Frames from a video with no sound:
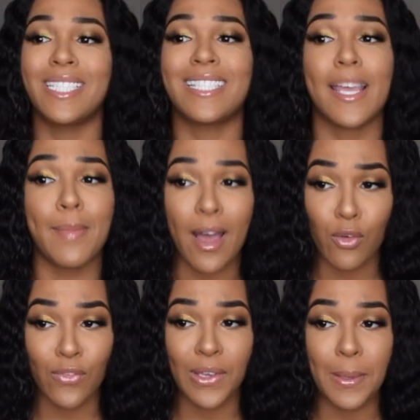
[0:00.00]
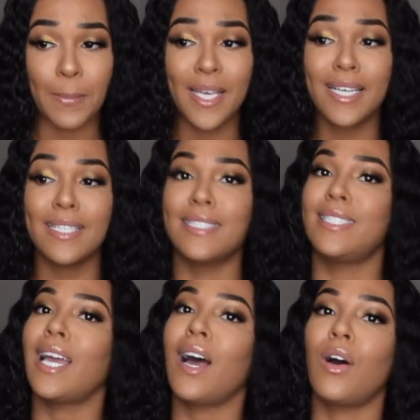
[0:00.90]
same outfit because
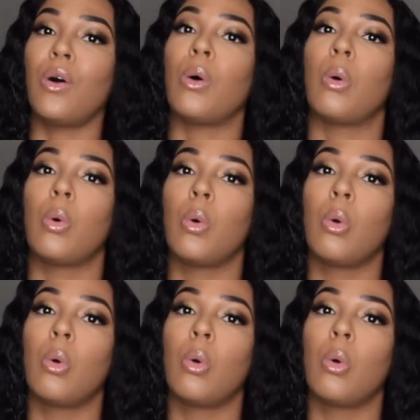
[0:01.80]
y'all,